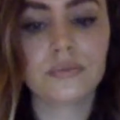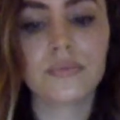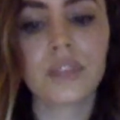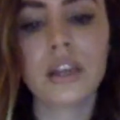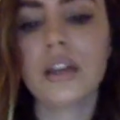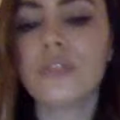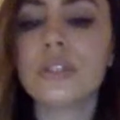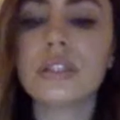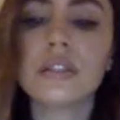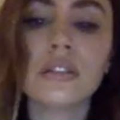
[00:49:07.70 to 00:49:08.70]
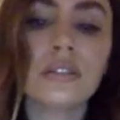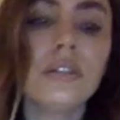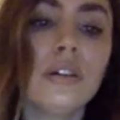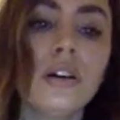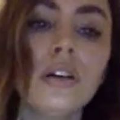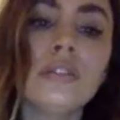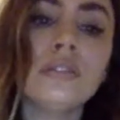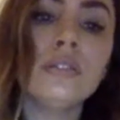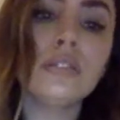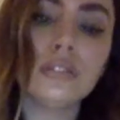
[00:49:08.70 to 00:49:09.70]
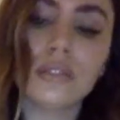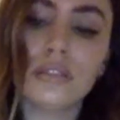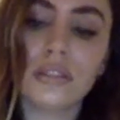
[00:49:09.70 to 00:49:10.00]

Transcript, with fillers: Is it gonna hurt us?